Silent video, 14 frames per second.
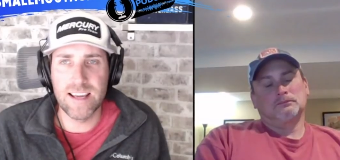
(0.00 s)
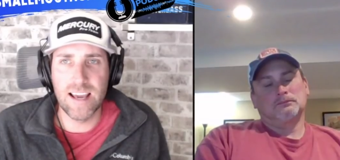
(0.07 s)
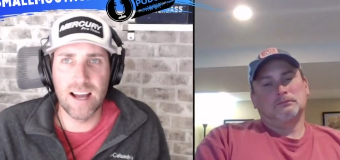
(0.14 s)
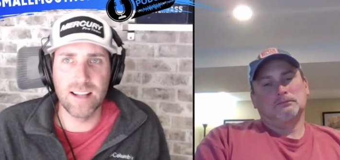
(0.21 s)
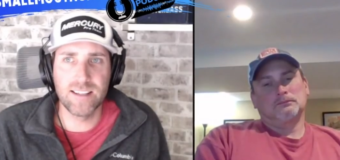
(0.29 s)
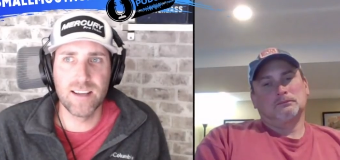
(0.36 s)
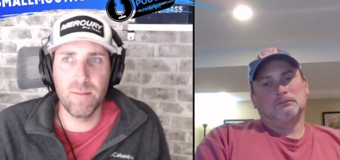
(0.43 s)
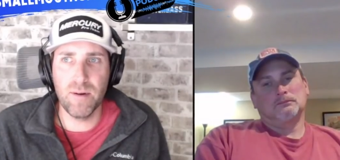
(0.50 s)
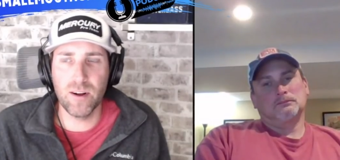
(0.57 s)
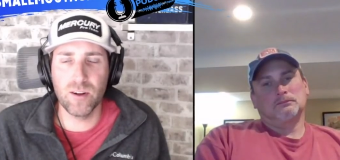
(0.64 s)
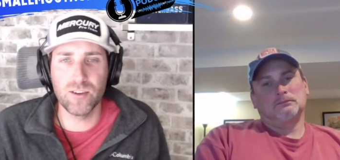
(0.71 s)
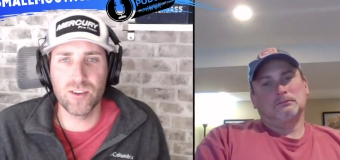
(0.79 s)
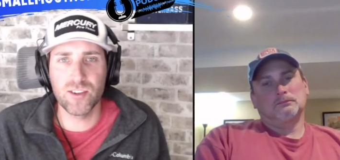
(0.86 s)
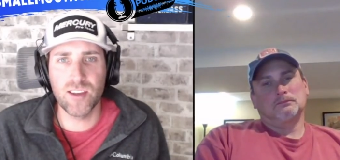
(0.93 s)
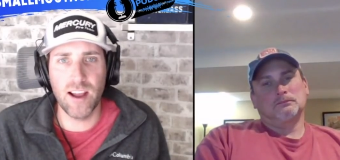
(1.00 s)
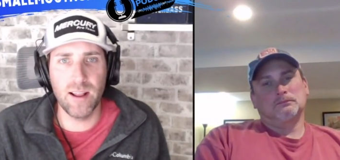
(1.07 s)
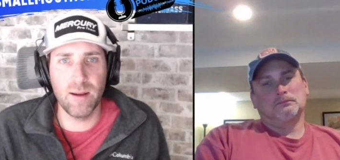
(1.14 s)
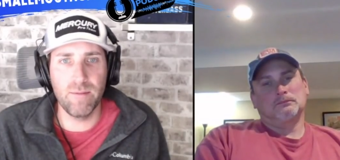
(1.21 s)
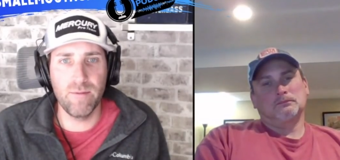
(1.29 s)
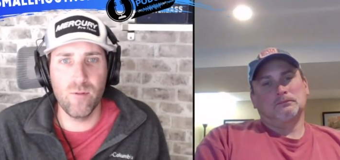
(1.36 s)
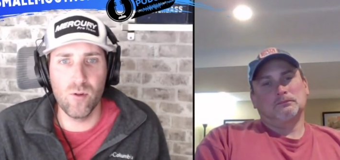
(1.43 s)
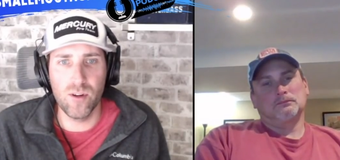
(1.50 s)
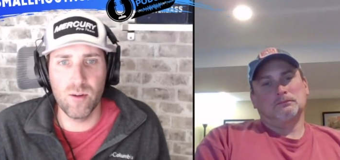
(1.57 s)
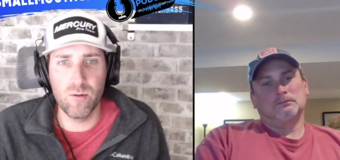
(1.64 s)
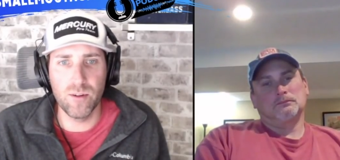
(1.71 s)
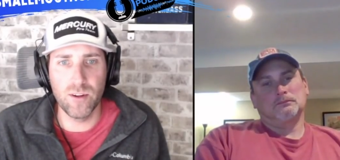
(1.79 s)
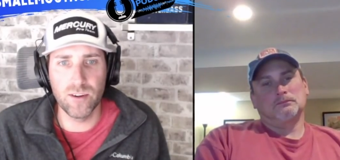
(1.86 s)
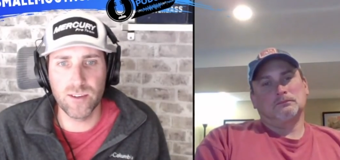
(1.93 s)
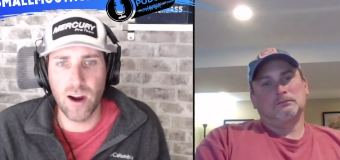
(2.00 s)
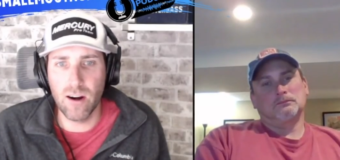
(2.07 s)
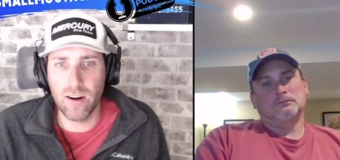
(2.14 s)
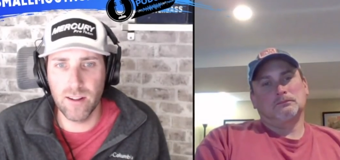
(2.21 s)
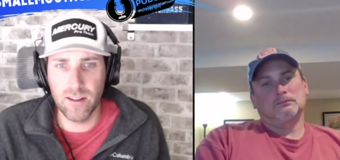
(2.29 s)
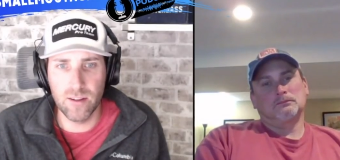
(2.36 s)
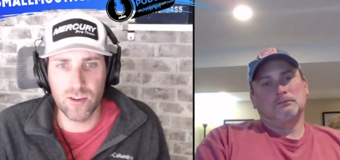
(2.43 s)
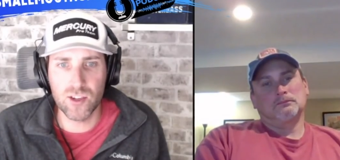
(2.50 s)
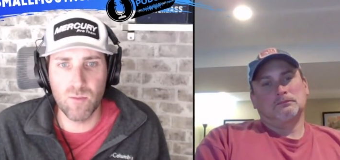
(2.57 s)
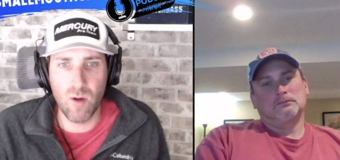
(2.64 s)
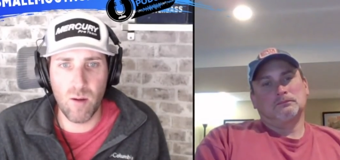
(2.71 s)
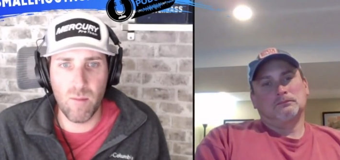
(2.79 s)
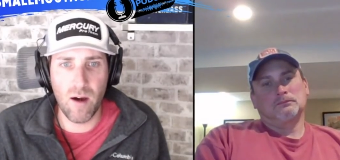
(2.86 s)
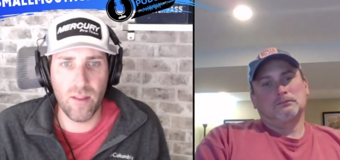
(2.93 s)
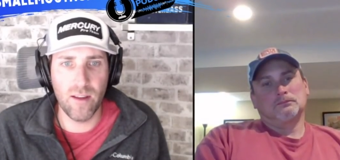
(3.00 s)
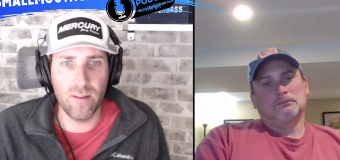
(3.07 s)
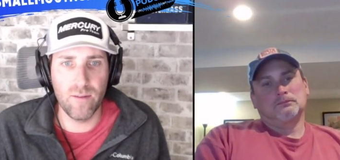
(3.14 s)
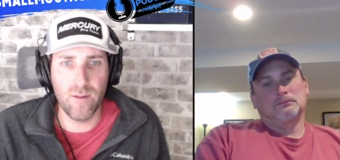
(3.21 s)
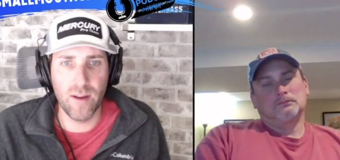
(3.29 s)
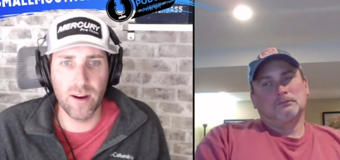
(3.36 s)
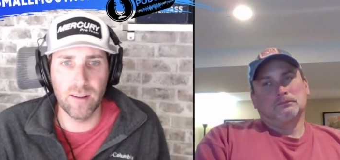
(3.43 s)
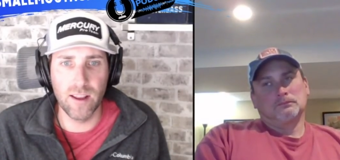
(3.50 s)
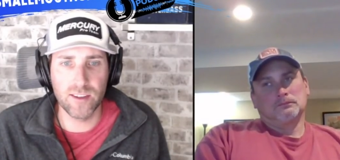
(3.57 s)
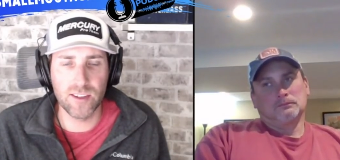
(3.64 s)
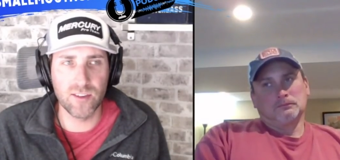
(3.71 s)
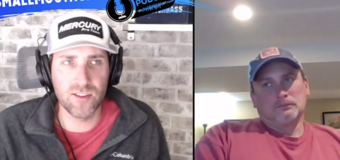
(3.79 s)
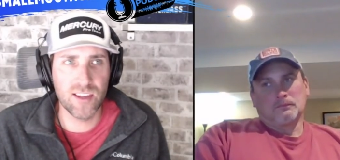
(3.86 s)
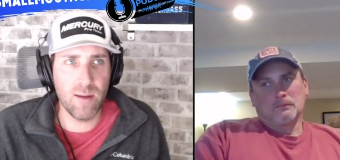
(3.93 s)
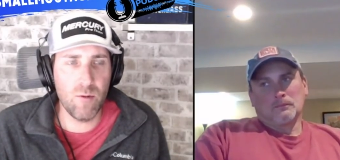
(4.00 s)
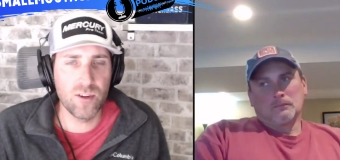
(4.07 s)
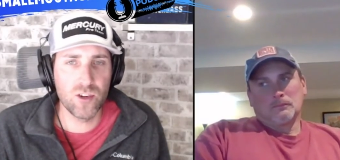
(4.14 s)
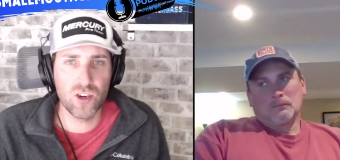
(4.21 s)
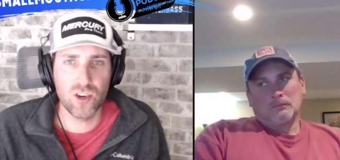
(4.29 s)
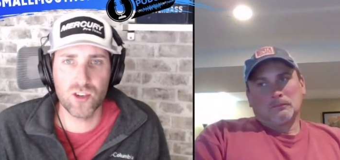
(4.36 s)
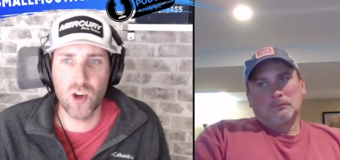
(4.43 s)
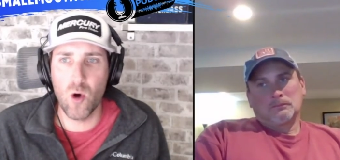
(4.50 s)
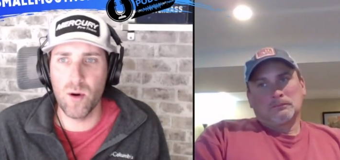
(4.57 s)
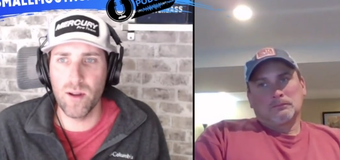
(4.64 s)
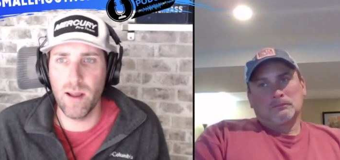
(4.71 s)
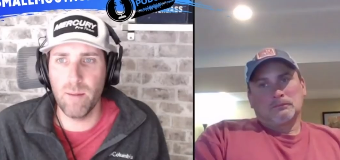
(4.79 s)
Speaker 1: a typical setup for you when you're targeting those smallmouth on the Finger Lakes? If someone's just going